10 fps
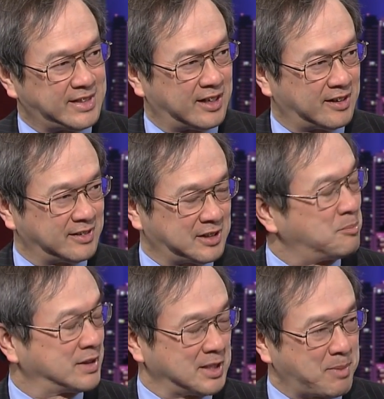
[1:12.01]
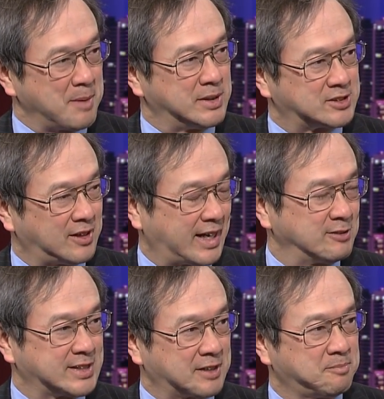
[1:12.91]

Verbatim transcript: their, their monthly payments on housing.